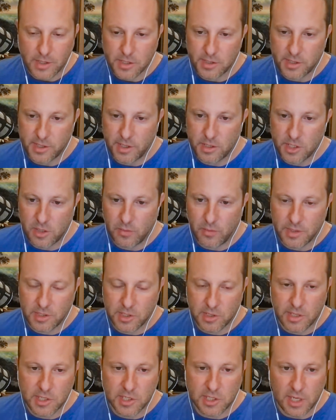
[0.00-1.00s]
It's like someone's
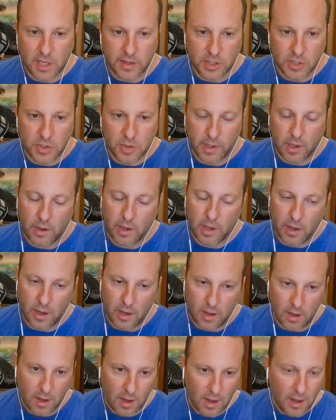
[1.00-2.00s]
listening to this, they're like,
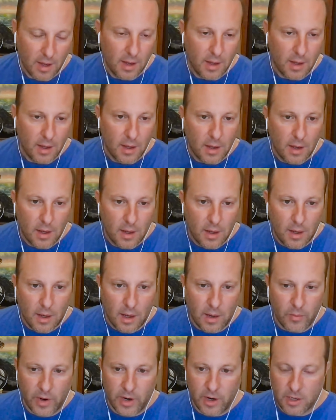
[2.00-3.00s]
okay, I'm
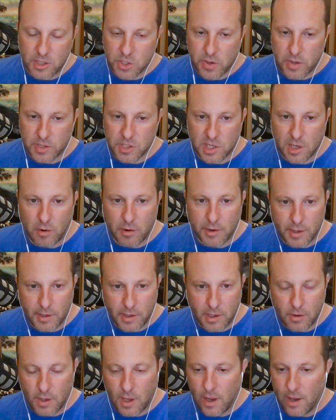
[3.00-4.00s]
ready to start selling in the
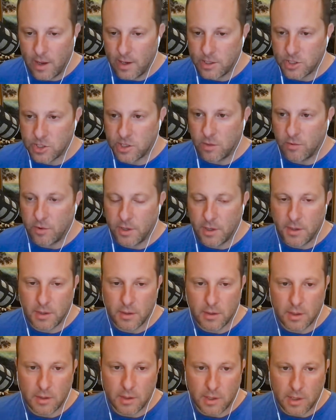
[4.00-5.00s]
UK, selling
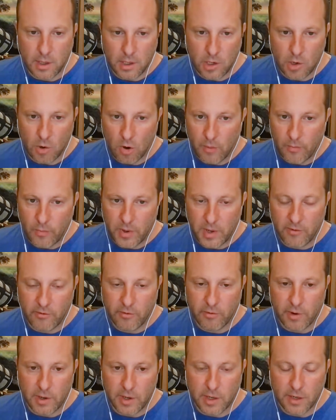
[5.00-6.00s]
in Europe, whatever
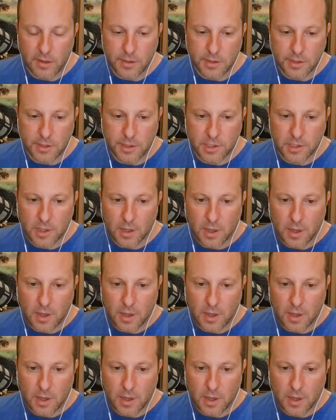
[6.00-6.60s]
it is,